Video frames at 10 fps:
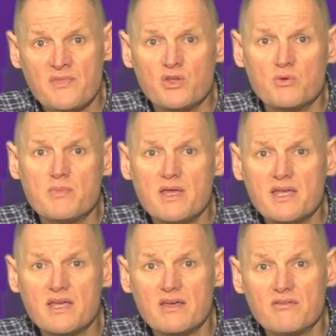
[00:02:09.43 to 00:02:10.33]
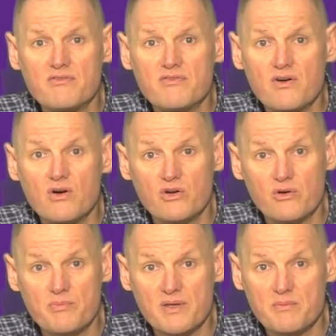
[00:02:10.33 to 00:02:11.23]
You may give other
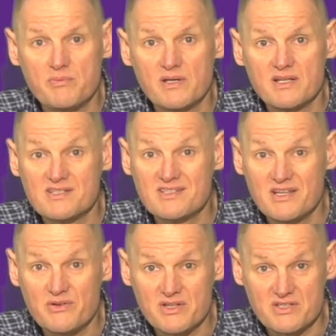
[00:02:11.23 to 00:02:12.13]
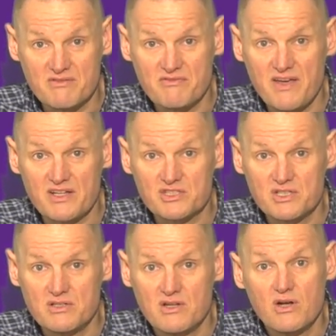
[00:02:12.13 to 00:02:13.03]
people a serious infection